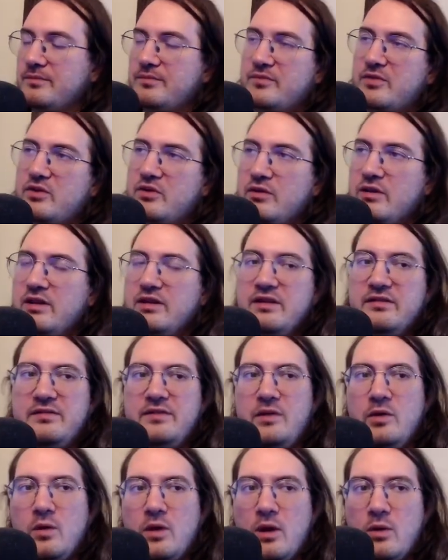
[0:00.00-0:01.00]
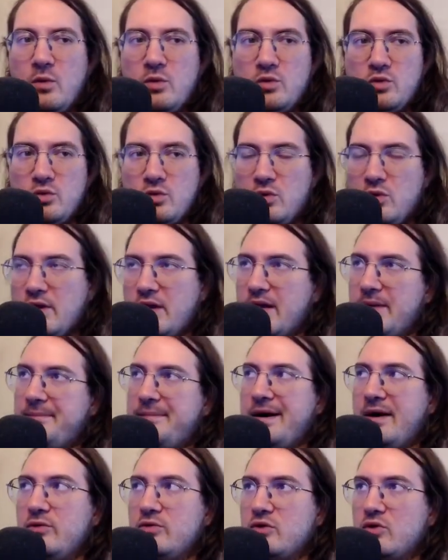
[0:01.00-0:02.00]
So in this video I want to talk
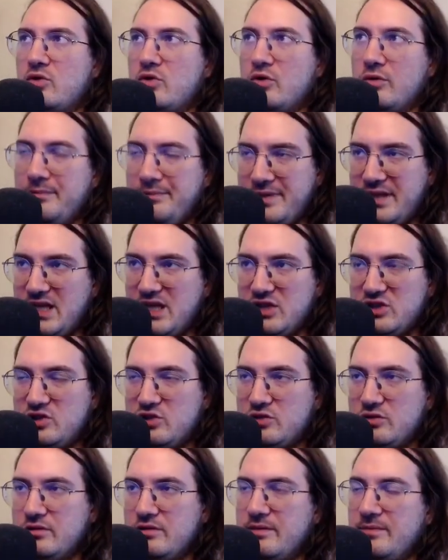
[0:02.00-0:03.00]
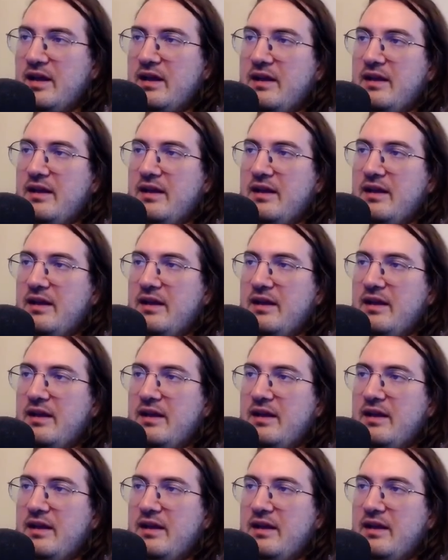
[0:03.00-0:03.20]
about compilation,